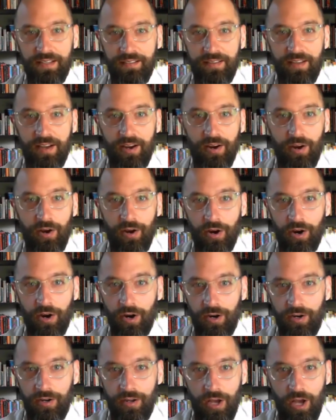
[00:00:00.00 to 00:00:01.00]
There
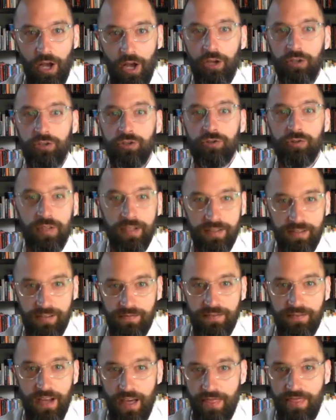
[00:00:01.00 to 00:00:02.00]
are hundreds,
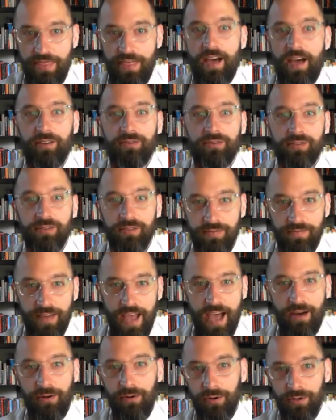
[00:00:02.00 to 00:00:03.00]
if not thousands of
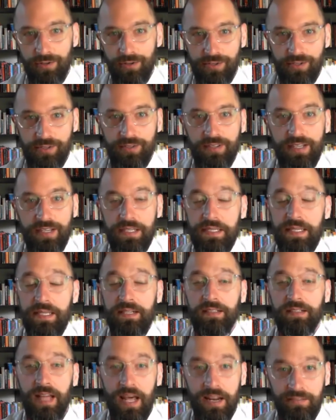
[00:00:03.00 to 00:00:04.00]
hours and
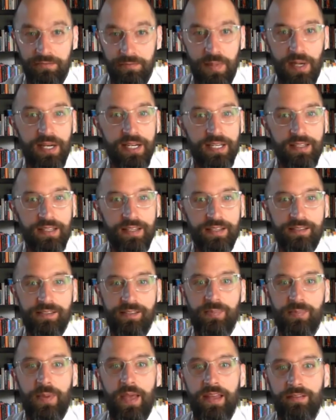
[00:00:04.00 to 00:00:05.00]
a lot of money that's
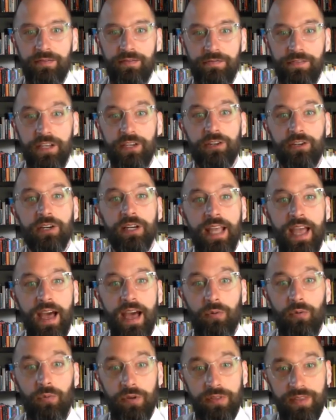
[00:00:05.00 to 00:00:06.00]
spent figuring
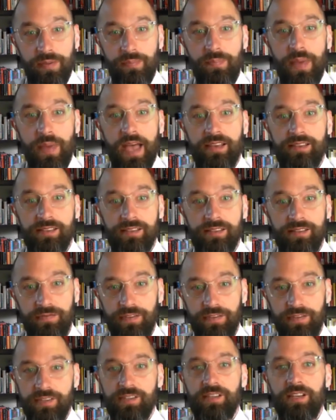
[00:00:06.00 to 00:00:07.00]
out what the best
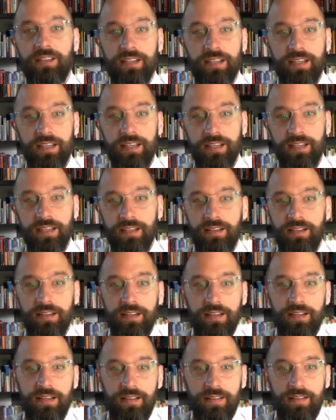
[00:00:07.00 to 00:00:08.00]
facility
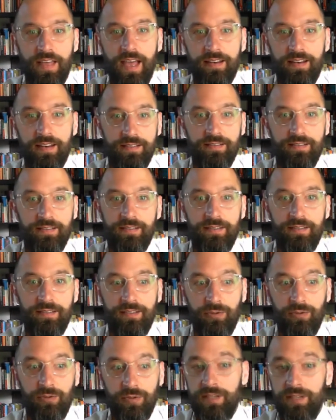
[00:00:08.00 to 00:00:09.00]
that
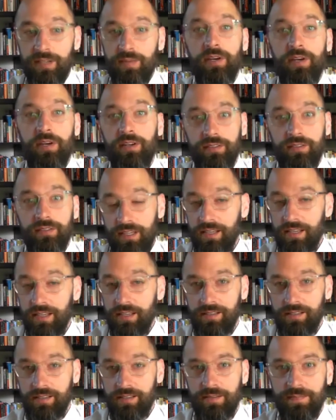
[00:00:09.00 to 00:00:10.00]
you need to build
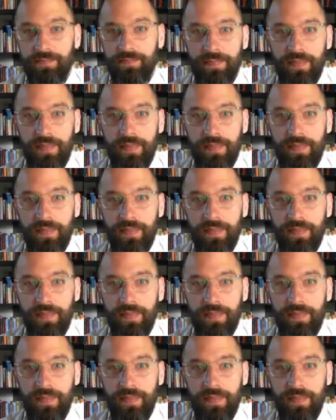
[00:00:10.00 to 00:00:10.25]
is.